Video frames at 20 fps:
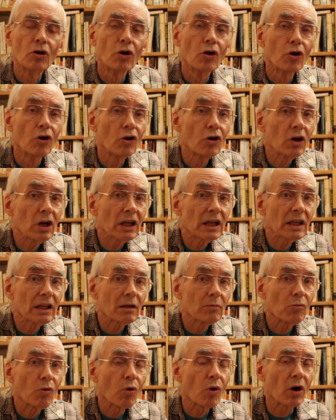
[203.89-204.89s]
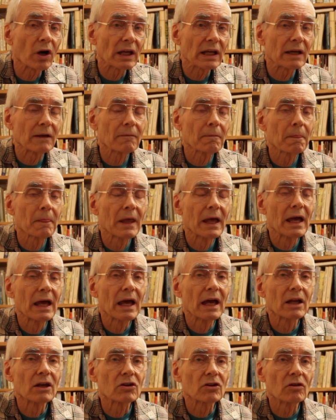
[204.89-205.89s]
early in the morning
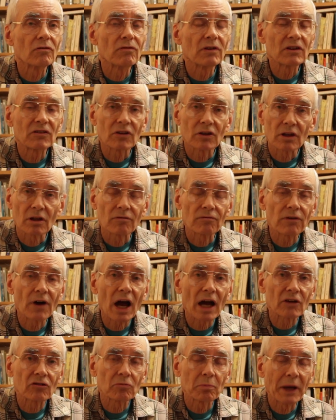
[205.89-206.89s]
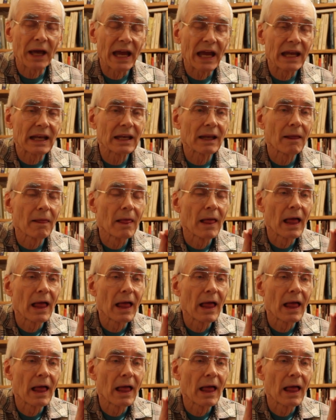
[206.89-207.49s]
to visit the Fox Man,